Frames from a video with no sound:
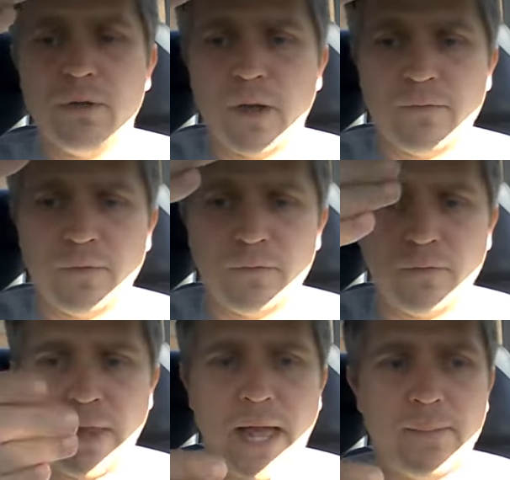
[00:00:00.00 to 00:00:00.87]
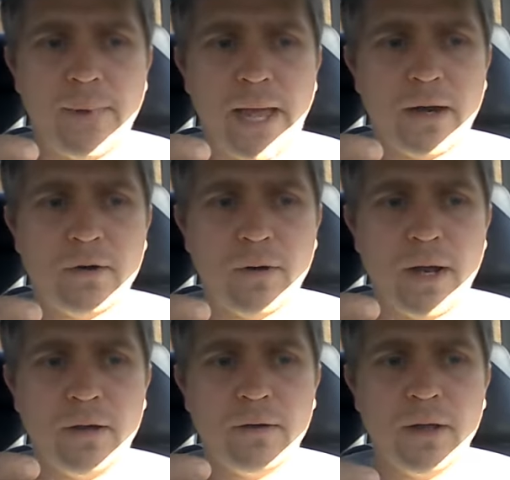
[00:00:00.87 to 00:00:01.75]
you have a flat
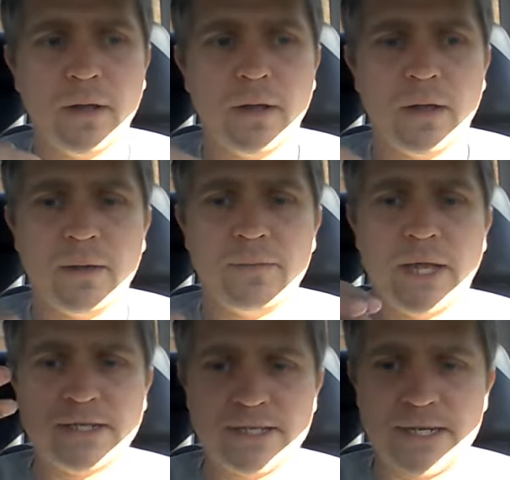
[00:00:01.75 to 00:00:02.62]
background that